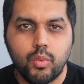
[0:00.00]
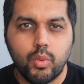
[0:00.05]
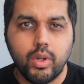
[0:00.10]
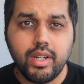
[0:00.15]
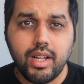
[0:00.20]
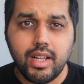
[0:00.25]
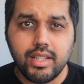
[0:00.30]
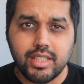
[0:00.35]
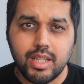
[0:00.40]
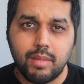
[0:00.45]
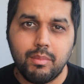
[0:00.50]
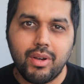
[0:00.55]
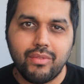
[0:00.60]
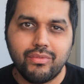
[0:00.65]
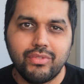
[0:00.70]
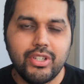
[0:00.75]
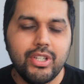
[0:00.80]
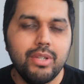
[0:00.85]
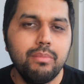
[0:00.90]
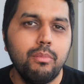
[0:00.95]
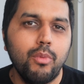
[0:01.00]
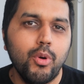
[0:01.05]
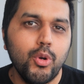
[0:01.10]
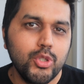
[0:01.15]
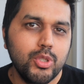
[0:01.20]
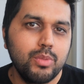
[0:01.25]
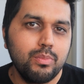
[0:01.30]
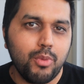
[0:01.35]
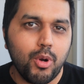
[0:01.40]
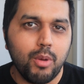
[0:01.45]
What are some of the
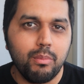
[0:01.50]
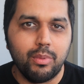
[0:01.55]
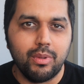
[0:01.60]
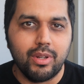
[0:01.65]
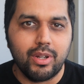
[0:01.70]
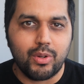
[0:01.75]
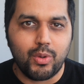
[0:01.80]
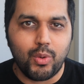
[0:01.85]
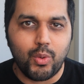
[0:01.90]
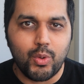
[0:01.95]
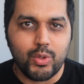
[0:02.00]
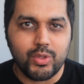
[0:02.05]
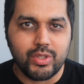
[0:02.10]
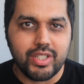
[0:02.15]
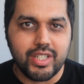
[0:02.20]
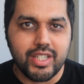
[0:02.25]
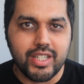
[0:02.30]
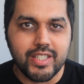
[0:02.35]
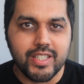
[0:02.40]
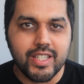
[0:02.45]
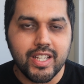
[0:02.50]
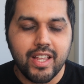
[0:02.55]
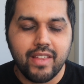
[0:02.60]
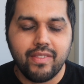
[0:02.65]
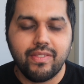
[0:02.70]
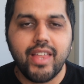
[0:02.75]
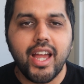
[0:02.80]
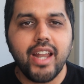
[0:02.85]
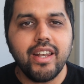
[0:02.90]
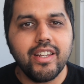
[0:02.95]
most popular courses
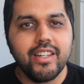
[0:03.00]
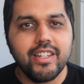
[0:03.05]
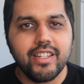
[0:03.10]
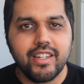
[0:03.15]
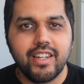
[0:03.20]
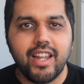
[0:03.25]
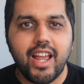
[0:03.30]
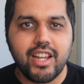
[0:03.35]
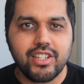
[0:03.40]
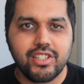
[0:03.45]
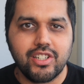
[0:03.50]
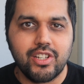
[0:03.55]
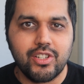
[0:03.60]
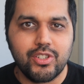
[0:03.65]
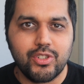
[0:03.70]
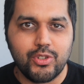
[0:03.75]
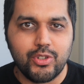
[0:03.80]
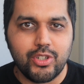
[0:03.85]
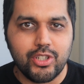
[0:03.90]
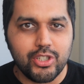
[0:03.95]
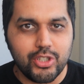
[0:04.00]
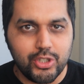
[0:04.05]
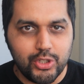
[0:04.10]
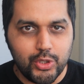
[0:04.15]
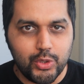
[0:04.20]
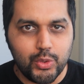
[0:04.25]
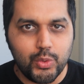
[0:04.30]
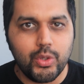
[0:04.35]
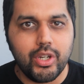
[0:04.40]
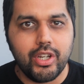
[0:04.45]
that international students
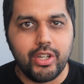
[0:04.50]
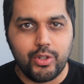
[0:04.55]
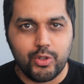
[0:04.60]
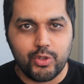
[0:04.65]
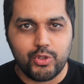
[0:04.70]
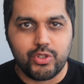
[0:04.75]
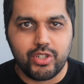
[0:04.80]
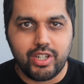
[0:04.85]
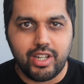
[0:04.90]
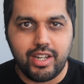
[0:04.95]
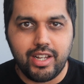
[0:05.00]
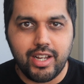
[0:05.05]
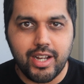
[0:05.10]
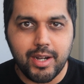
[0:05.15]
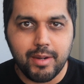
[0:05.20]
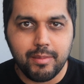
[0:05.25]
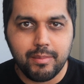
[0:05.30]
do in Australia?